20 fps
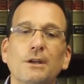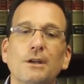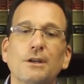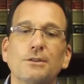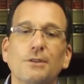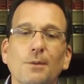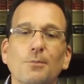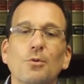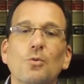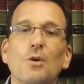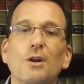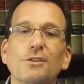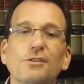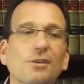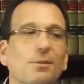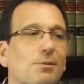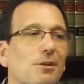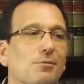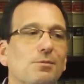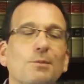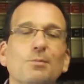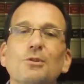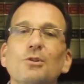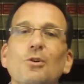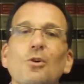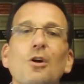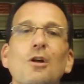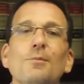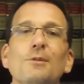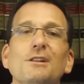Number one, sometimes people
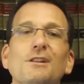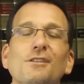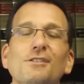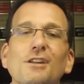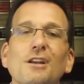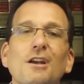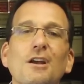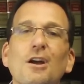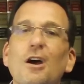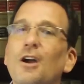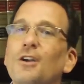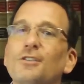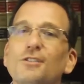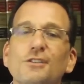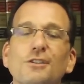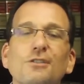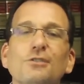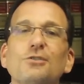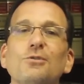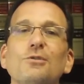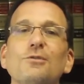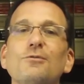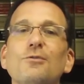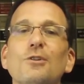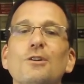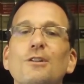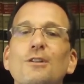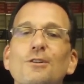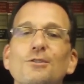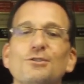call me and they say, are you still doing
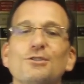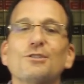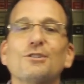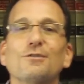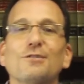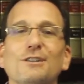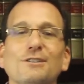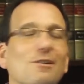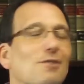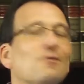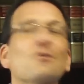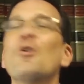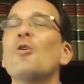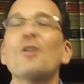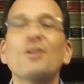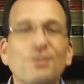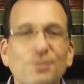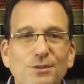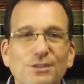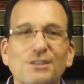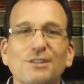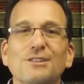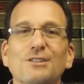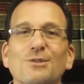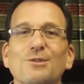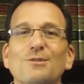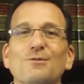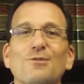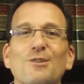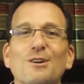foreclosure defense? Of course we're still
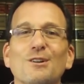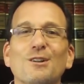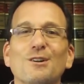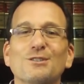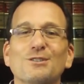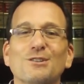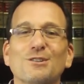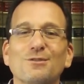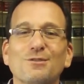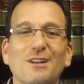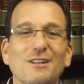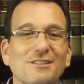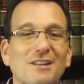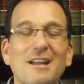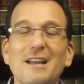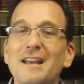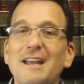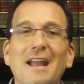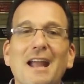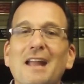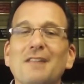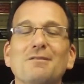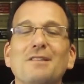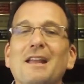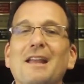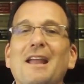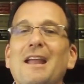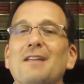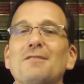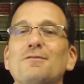doing foreclosure defense. And
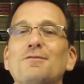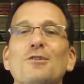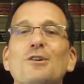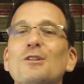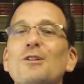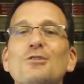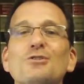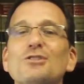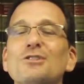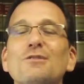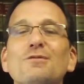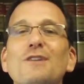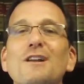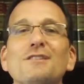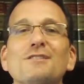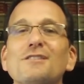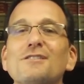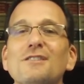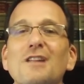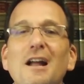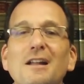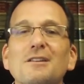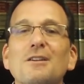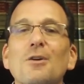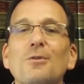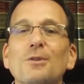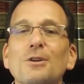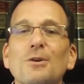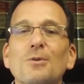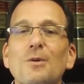foreclosure defense is not
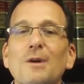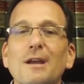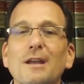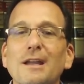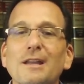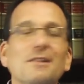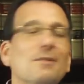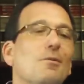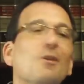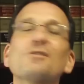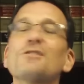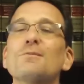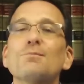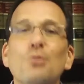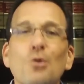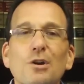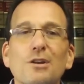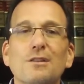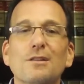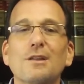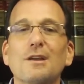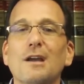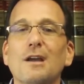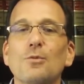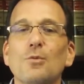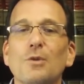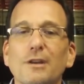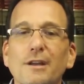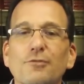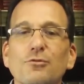going away. And the most important thing
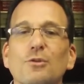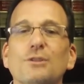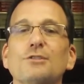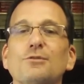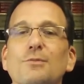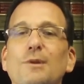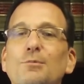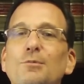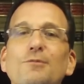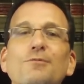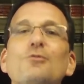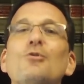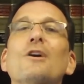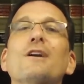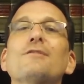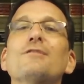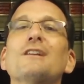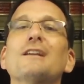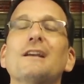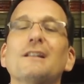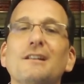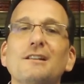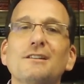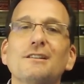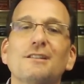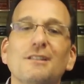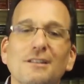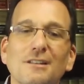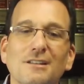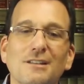I want everyone to remember before I even get
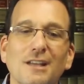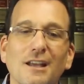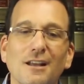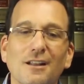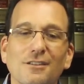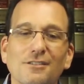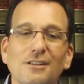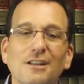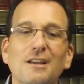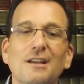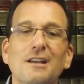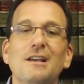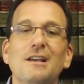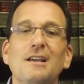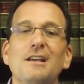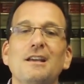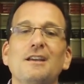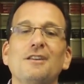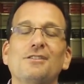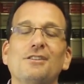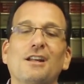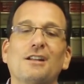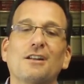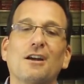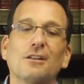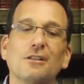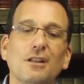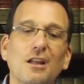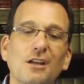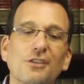into the details is that
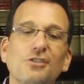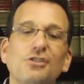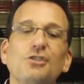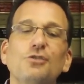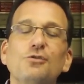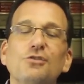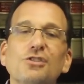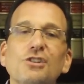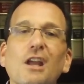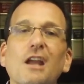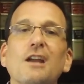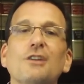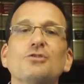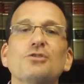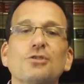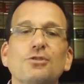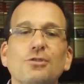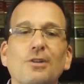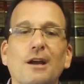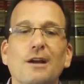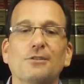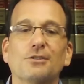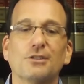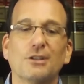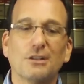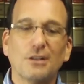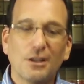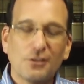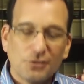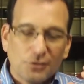unless you stand your ground and
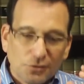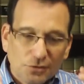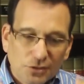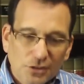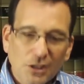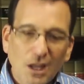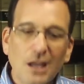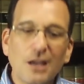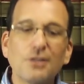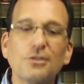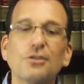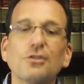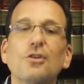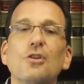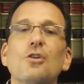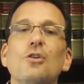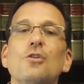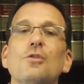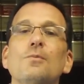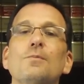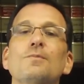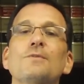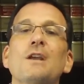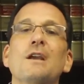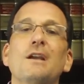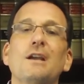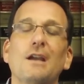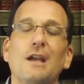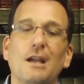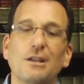unless you stay in your home
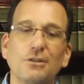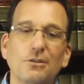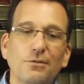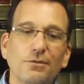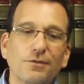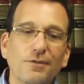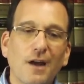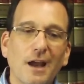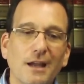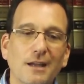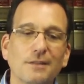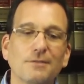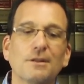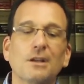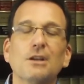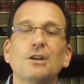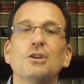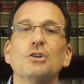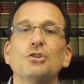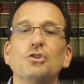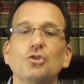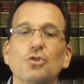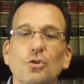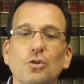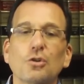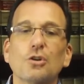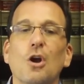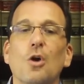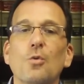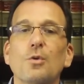and you fight,
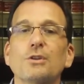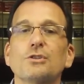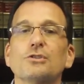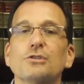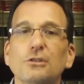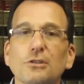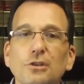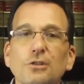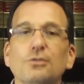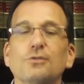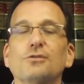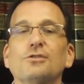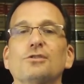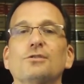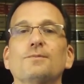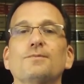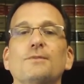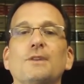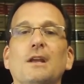you're going to lose.